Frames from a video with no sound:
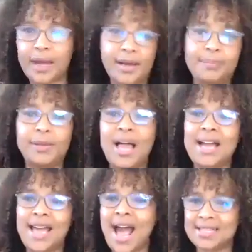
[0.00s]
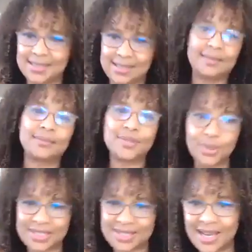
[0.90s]
Black casting, so
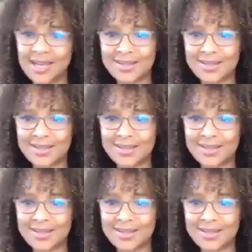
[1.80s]
to say.